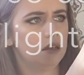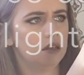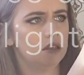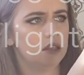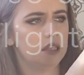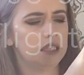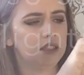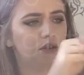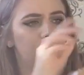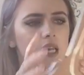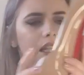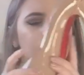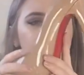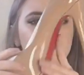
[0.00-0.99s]
So these are a
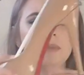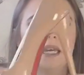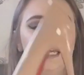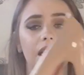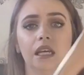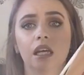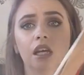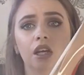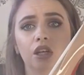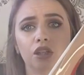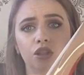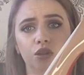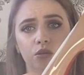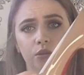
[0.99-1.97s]
little bit
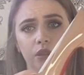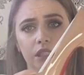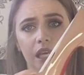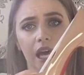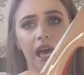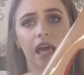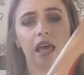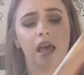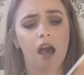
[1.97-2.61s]
shorter,